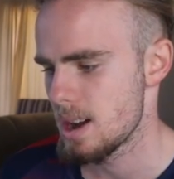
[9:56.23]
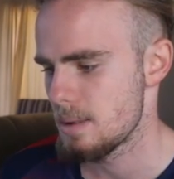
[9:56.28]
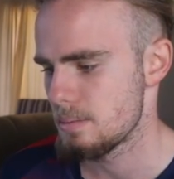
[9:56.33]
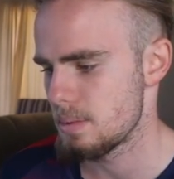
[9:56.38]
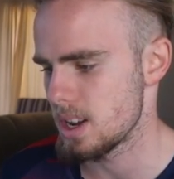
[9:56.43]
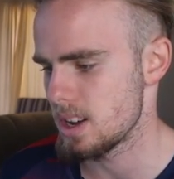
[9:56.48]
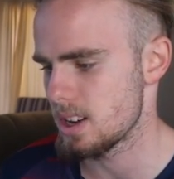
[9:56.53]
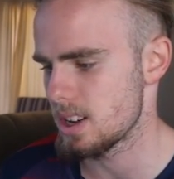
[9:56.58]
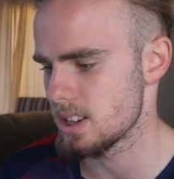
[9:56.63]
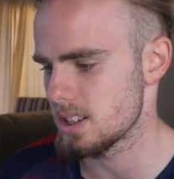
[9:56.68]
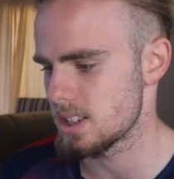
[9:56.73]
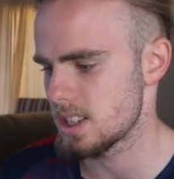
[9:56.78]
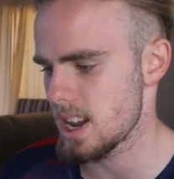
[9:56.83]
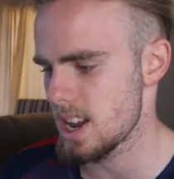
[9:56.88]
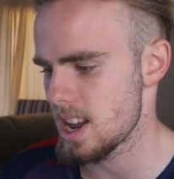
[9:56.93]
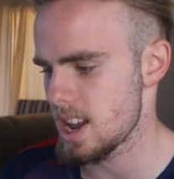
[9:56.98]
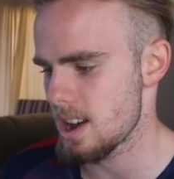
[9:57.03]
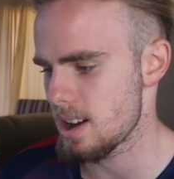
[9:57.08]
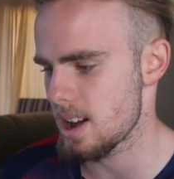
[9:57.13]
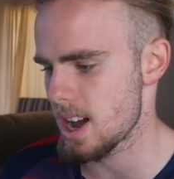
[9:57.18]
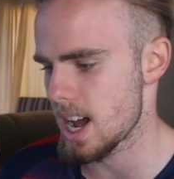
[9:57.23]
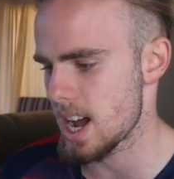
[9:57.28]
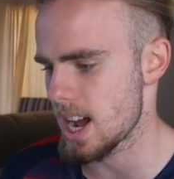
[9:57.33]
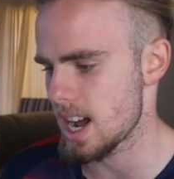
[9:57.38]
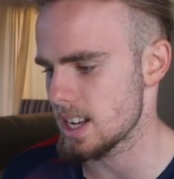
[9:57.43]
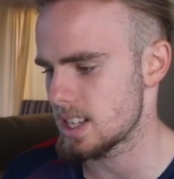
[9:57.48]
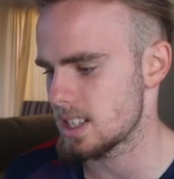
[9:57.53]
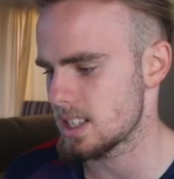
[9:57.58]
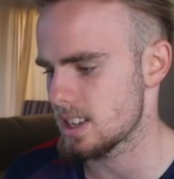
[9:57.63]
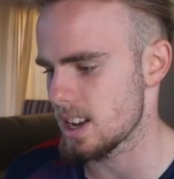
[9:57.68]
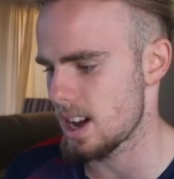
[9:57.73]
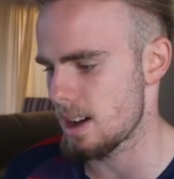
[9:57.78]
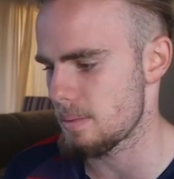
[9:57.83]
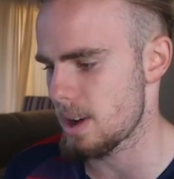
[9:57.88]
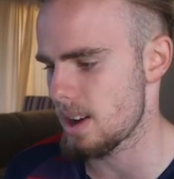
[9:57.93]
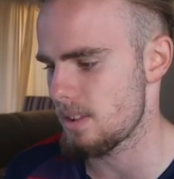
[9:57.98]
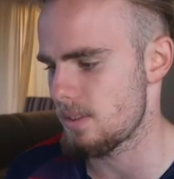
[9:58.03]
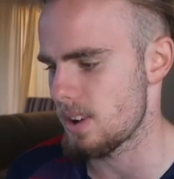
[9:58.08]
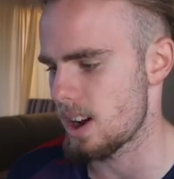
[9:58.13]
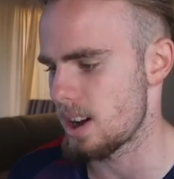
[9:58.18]
But you can see I start
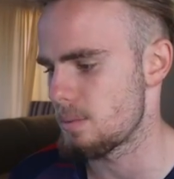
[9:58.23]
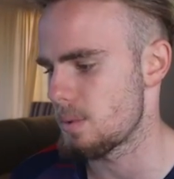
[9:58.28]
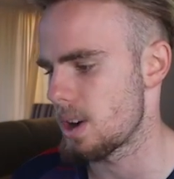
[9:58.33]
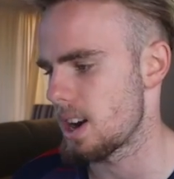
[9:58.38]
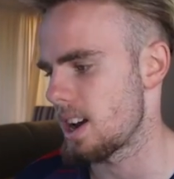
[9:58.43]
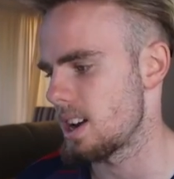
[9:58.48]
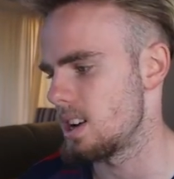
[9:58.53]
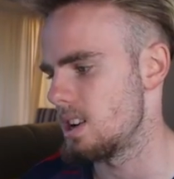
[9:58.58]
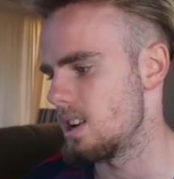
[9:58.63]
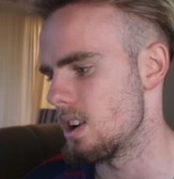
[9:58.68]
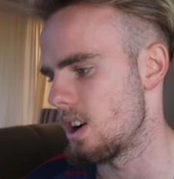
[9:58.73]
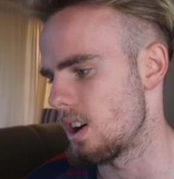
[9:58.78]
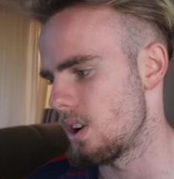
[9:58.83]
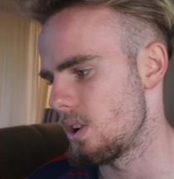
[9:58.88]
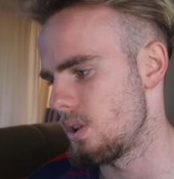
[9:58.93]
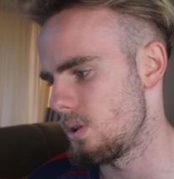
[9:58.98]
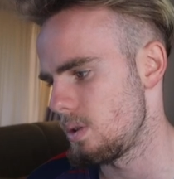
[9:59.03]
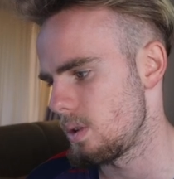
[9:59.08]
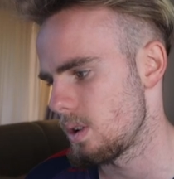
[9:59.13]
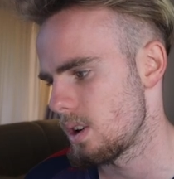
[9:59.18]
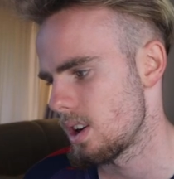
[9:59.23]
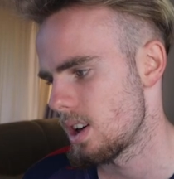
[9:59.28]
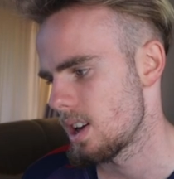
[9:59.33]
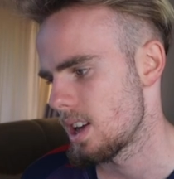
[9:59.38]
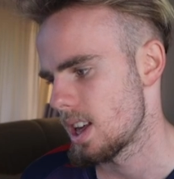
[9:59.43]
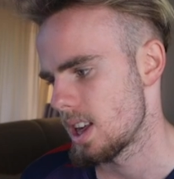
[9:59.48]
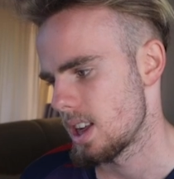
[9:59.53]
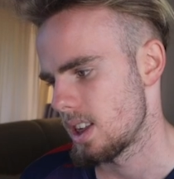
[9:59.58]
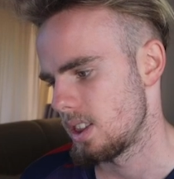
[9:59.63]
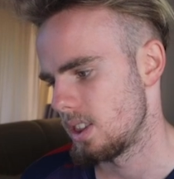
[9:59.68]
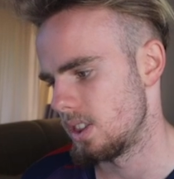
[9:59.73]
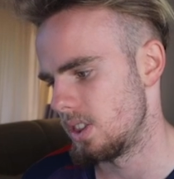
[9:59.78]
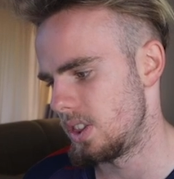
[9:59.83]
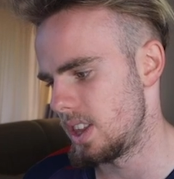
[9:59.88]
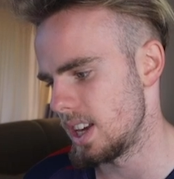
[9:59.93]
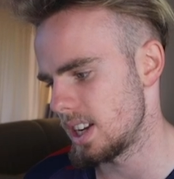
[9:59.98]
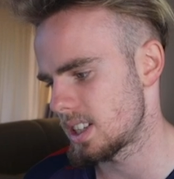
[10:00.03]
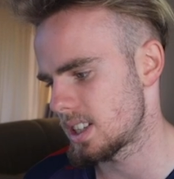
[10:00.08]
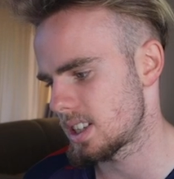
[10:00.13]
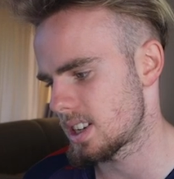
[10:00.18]
my run when I know
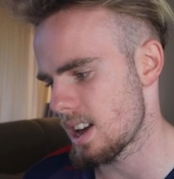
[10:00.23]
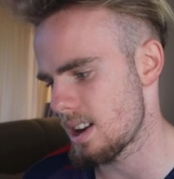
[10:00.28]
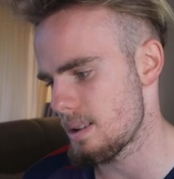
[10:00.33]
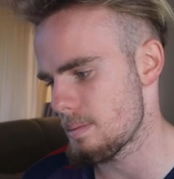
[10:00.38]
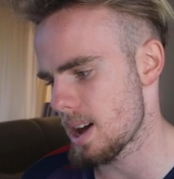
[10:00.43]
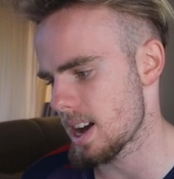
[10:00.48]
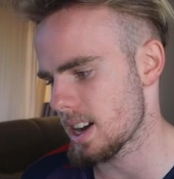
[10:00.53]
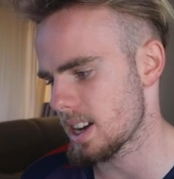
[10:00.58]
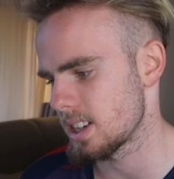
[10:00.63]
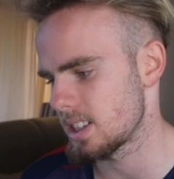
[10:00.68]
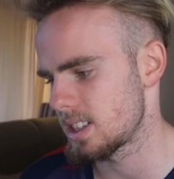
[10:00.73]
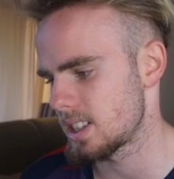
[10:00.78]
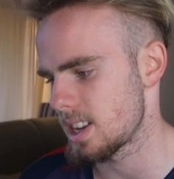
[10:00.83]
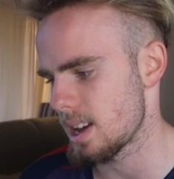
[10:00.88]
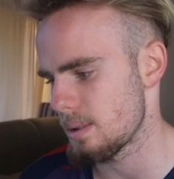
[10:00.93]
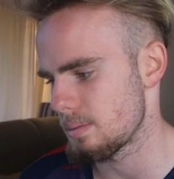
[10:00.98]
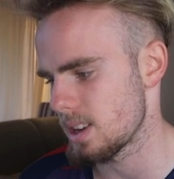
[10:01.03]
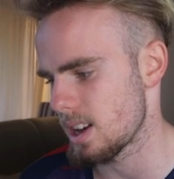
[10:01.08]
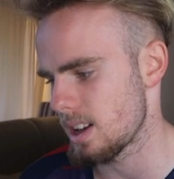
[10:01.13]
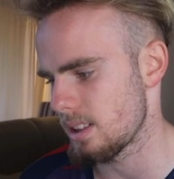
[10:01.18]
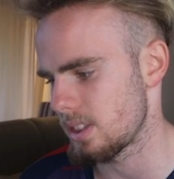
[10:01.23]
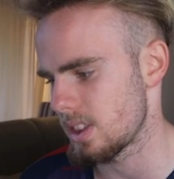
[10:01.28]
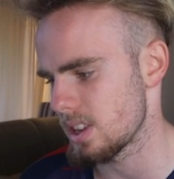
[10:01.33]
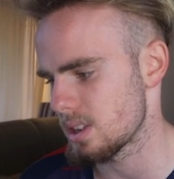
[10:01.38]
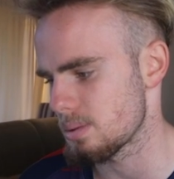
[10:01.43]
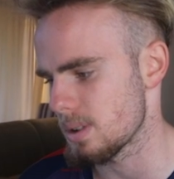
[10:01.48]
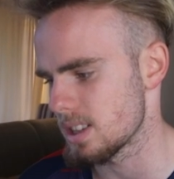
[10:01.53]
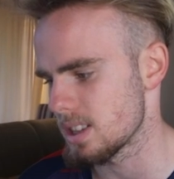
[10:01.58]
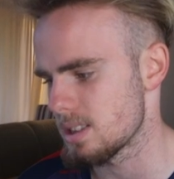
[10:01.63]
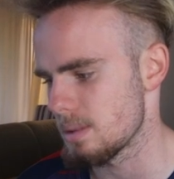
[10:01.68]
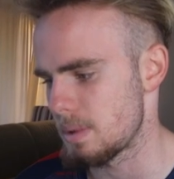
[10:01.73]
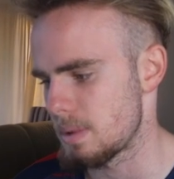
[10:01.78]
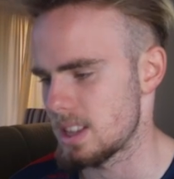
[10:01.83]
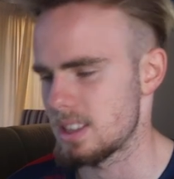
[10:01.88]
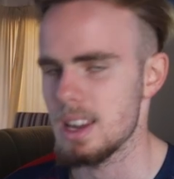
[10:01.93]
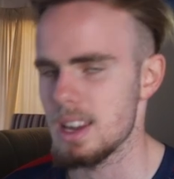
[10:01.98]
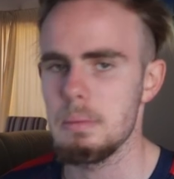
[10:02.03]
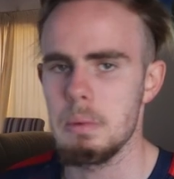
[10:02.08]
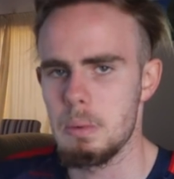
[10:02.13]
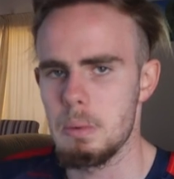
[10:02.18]
this centre back has stepped up. This one's a
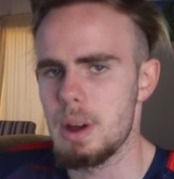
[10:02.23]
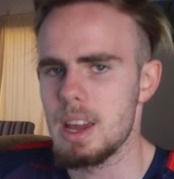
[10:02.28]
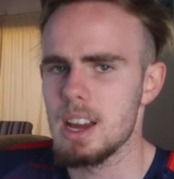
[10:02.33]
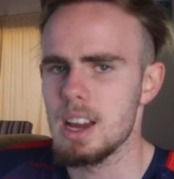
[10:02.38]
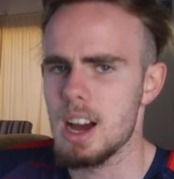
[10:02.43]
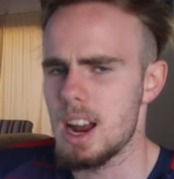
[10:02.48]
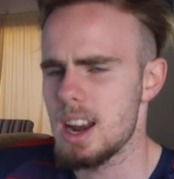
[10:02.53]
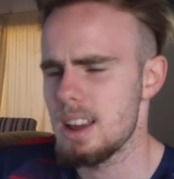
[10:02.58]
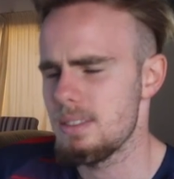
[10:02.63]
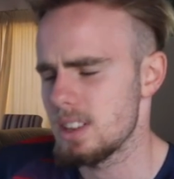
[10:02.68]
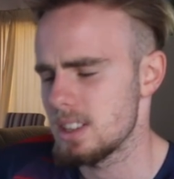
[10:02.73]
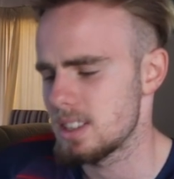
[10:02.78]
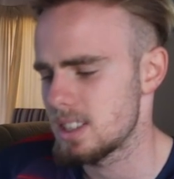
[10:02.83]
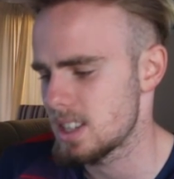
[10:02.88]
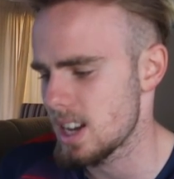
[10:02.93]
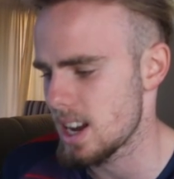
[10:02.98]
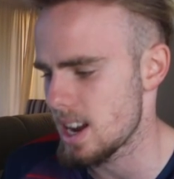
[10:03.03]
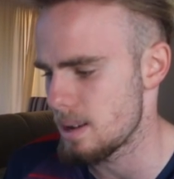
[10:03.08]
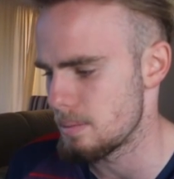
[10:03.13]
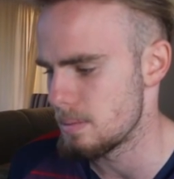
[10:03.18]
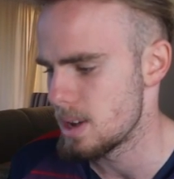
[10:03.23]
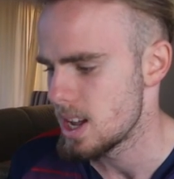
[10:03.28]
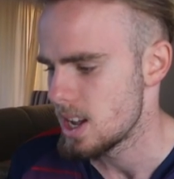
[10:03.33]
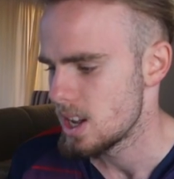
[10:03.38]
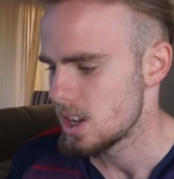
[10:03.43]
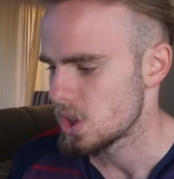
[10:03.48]
bit deeper. We can't even see him.